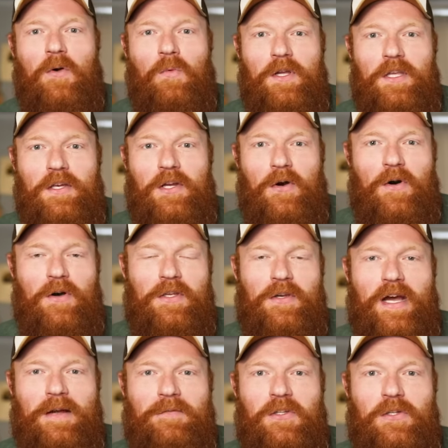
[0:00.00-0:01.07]
well, you know all
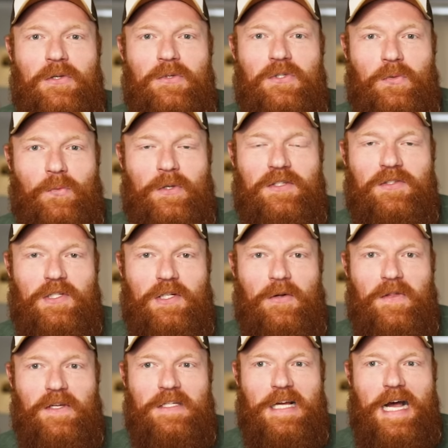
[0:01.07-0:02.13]
you have to do is
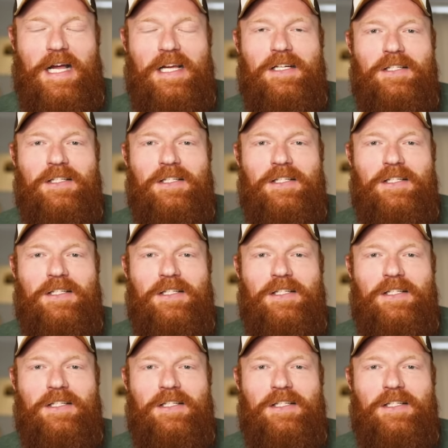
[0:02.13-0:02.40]
re-zero the dot.